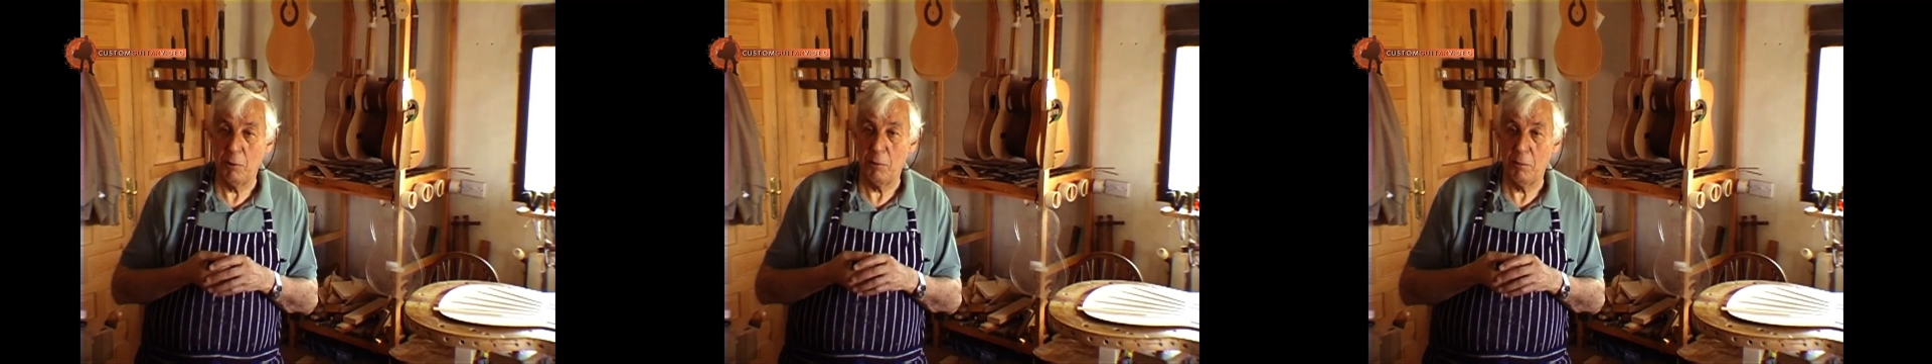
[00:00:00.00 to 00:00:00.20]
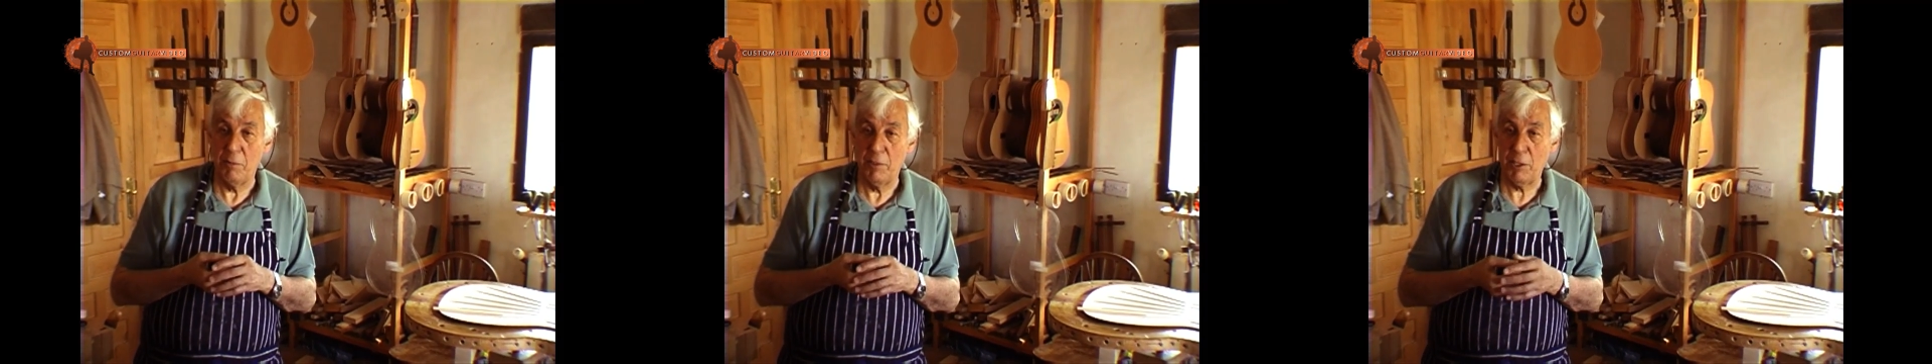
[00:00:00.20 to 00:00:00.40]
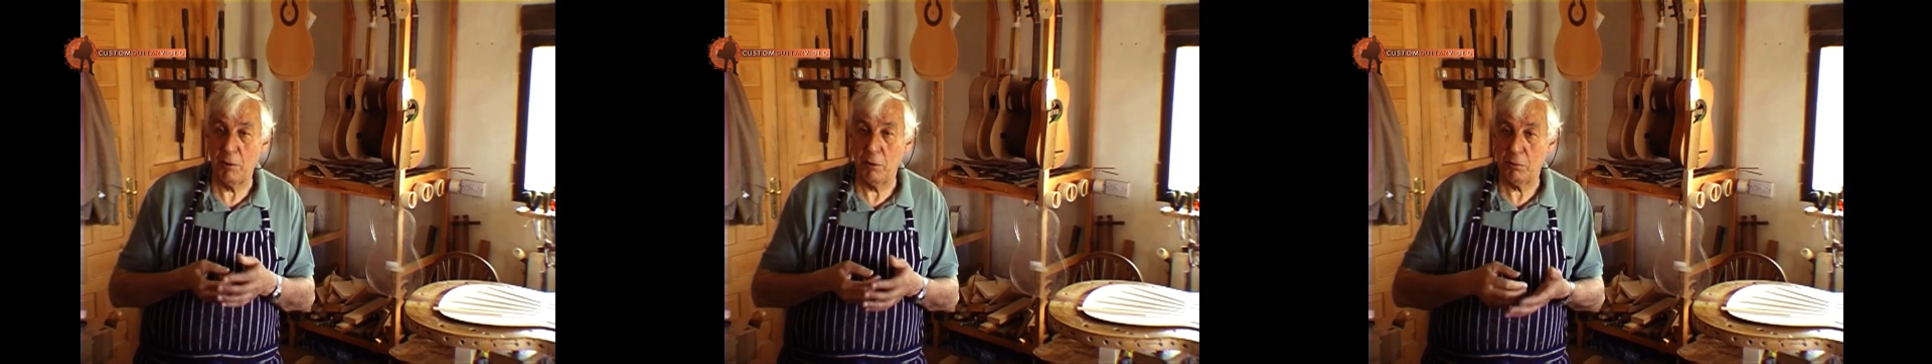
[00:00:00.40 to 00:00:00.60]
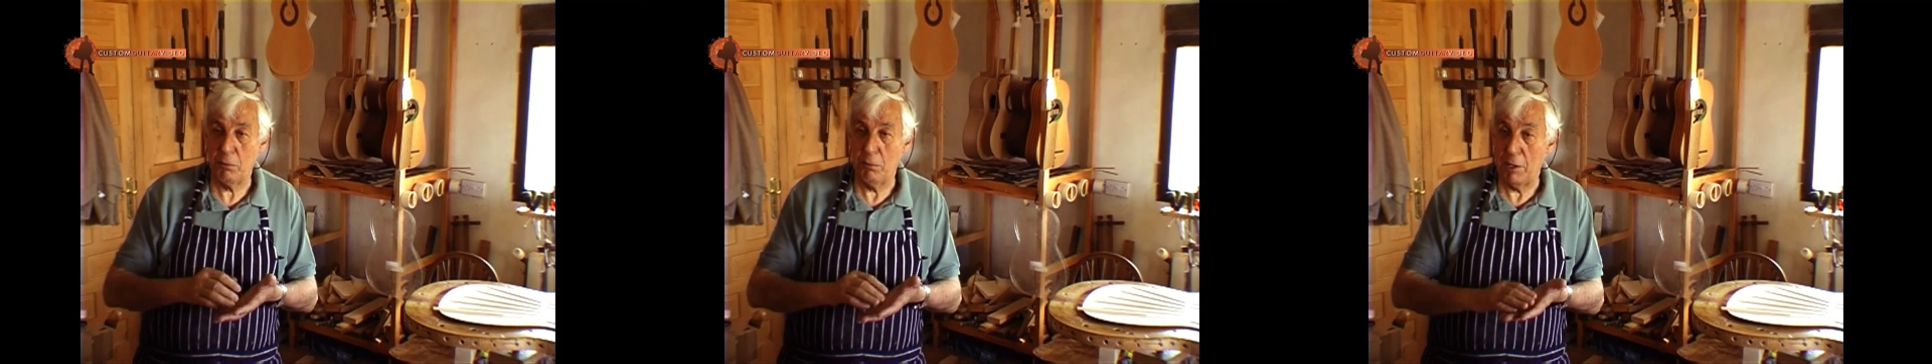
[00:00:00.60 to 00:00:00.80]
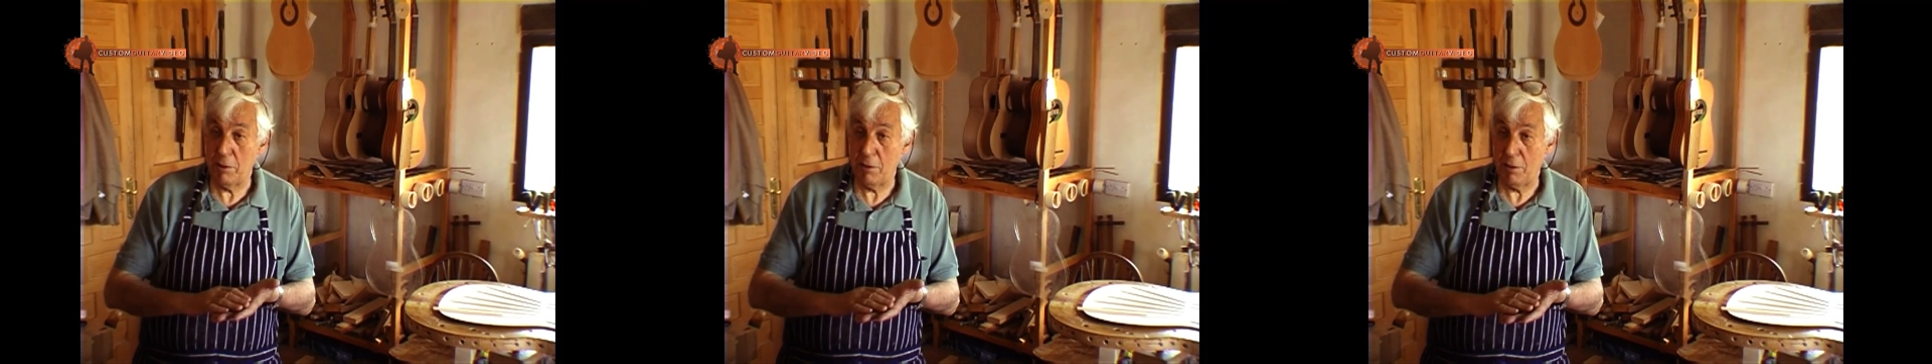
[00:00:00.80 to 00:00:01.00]
because
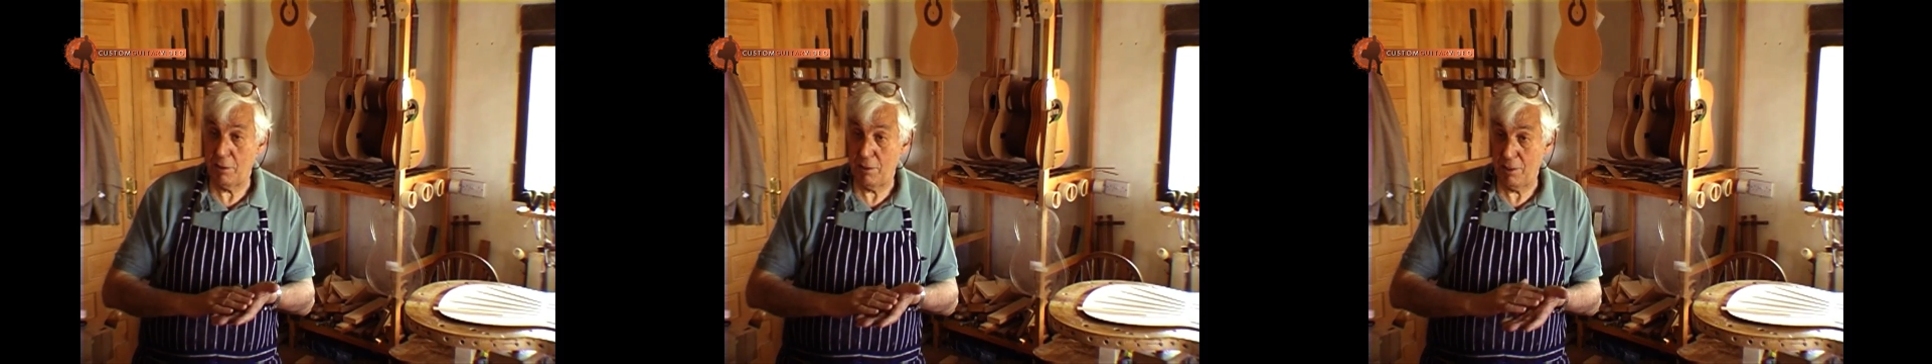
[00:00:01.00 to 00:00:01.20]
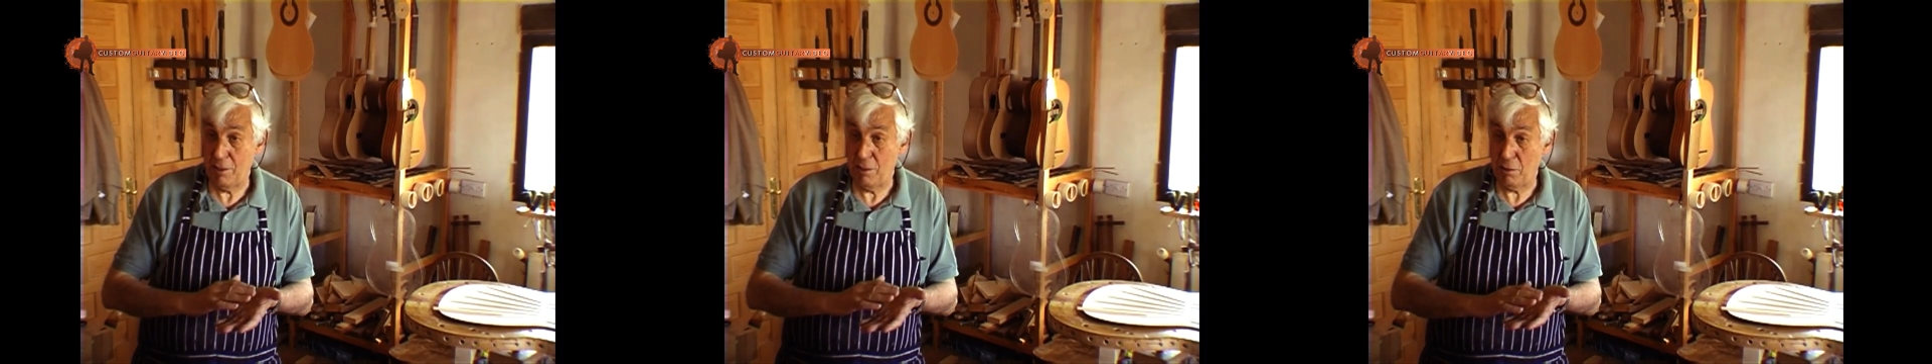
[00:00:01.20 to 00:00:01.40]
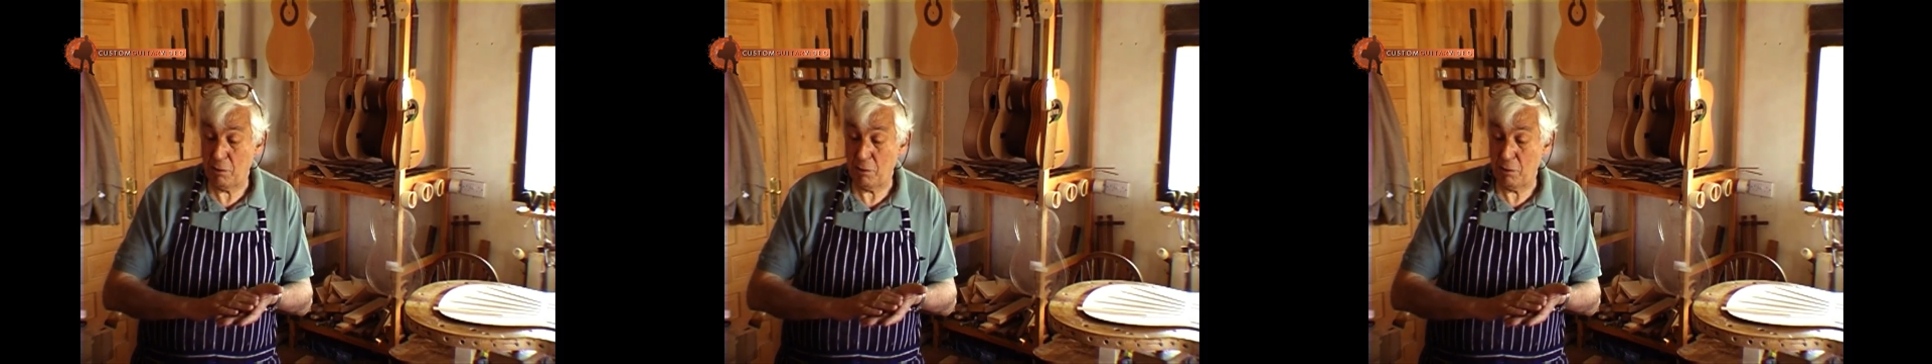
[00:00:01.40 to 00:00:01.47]
when you